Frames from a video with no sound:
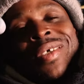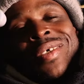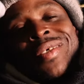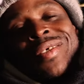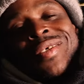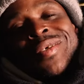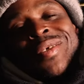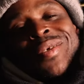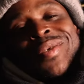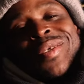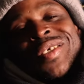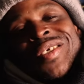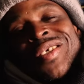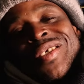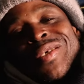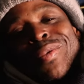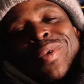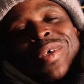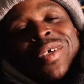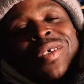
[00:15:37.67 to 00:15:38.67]
Cause you know
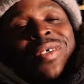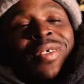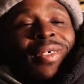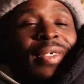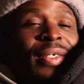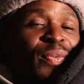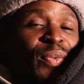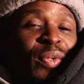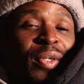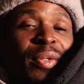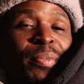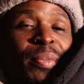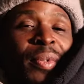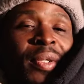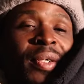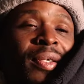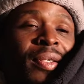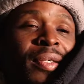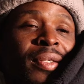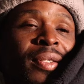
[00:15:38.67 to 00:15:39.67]
this shit right here is for the
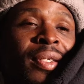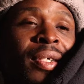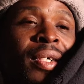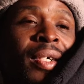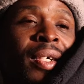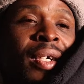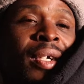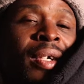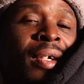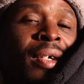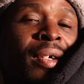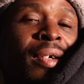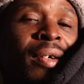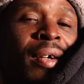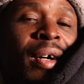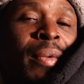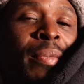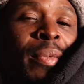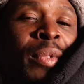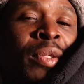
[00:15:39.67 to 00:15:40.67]
birds. You
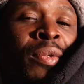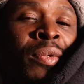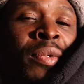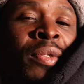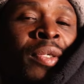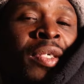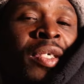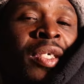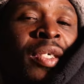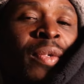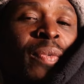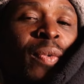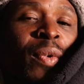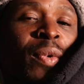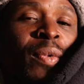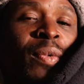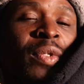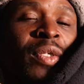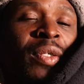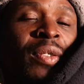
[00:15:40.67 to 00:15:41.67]
know, I've been doing this shit
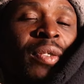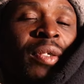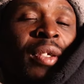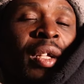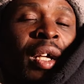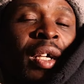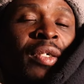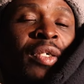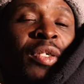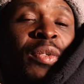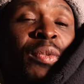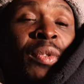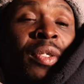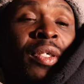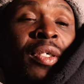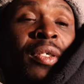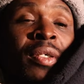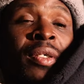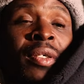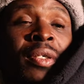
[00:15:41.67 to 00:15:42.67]
for like
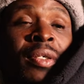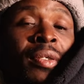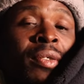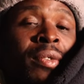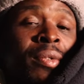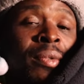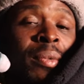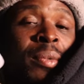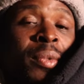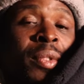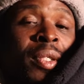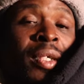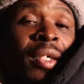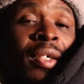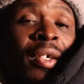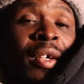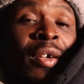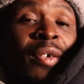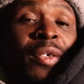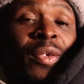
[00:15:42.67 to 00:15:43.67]
20 years, you know what I'm
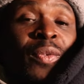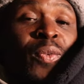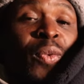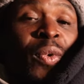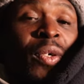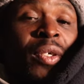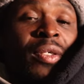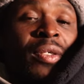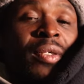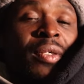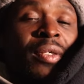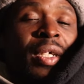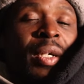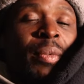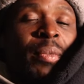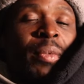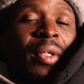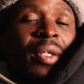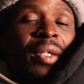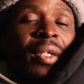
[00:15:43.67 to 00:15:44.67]
saying? Over the 40 years
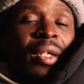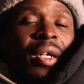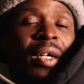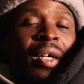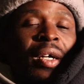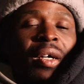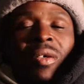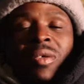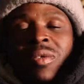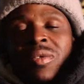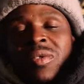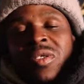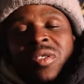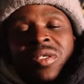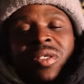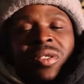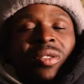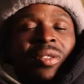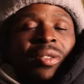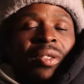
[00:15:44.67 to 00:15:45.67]
I've been alive,
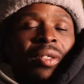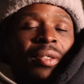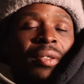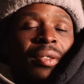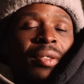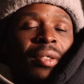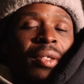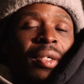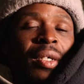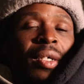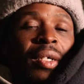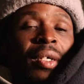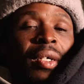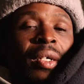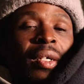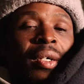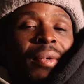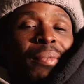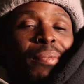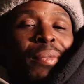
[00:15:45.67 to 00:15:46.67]
shit sucked.
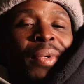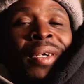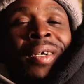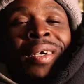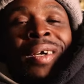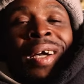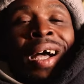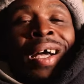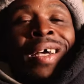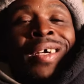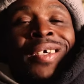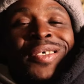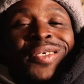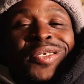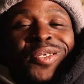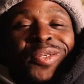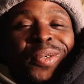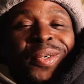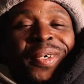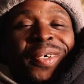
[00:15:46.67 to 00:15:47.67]
But I
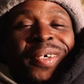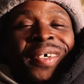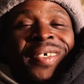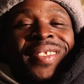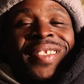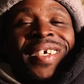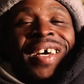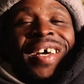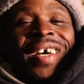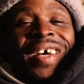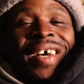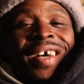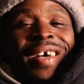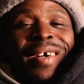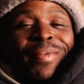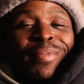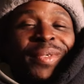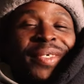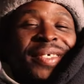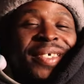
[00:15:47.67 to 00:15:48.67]
enjoy the
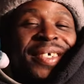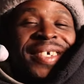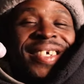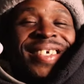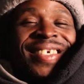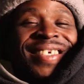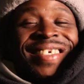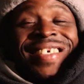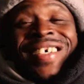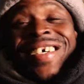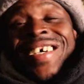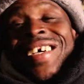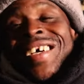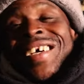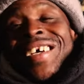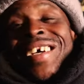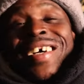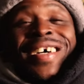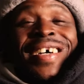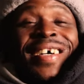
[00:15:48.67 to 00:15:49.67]
high because of
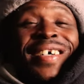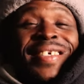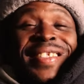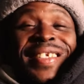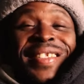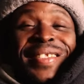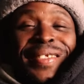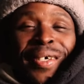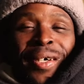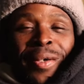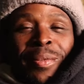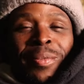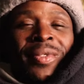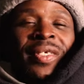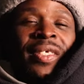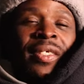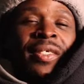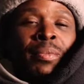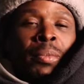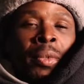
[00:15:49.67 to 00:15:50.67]
the
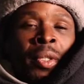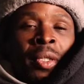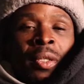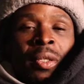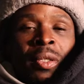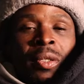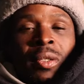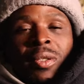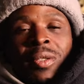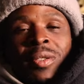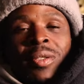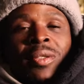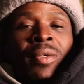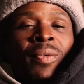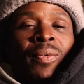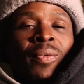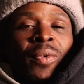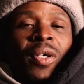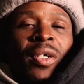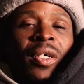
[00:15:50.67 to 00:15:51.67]
numbness, man.
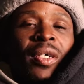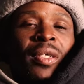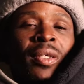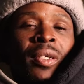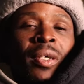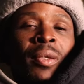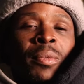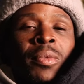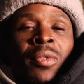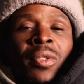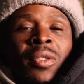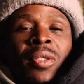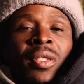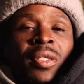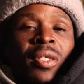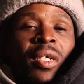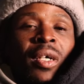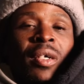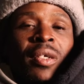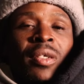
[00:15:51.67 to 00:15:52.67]
The fucking numbness,
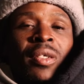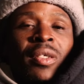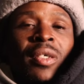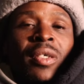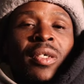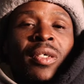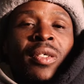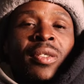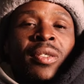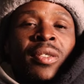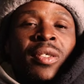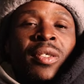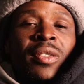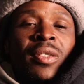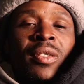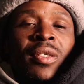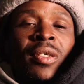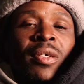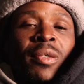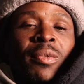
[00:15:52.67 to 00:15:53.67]
that's all it is. The
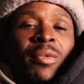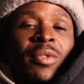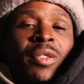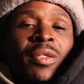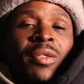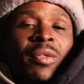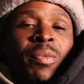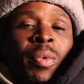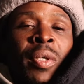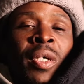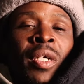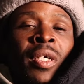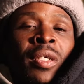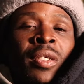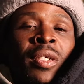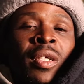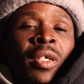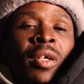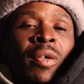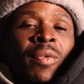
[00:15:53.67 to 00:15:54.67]
numbness, the
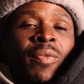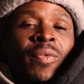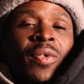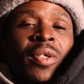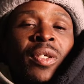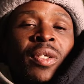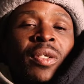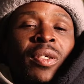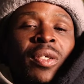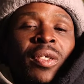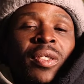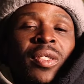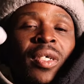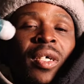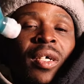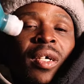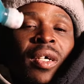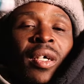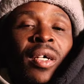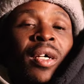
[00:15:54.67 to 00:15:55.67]
pain that I'm feeling
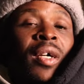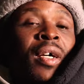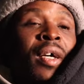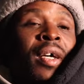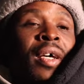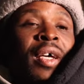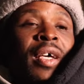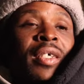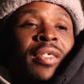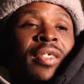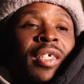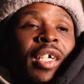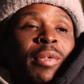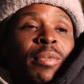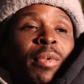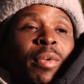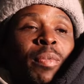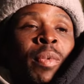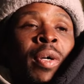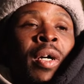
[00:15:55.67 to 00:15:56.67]
inside. It
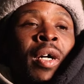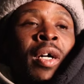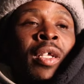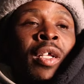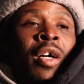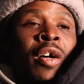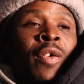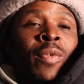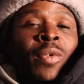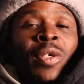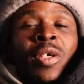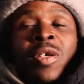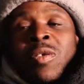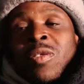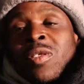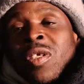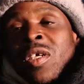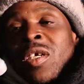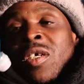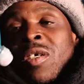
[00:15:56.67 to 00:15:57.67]
takes my mind off of
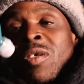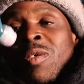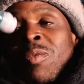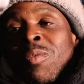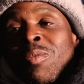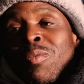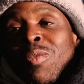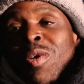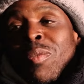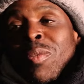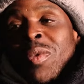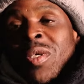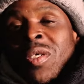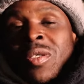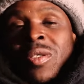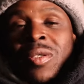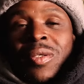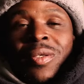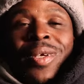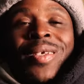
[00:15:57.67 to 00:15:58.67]
everything but money.